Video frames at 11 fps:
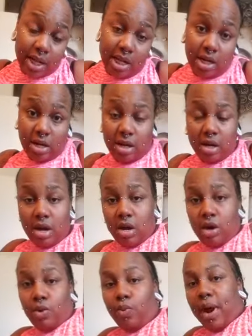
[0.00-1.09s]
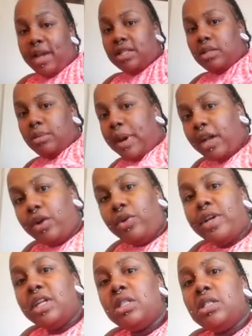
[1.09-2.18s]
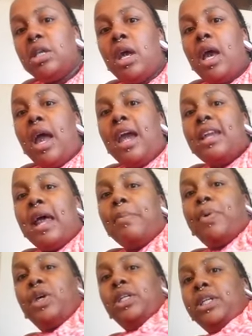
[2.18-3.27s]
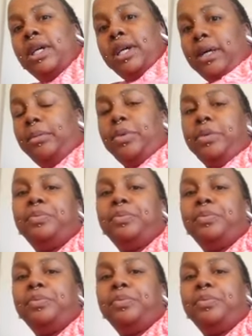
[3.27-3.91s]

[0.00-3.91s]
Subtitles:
here, right to my crease, and I pull it up.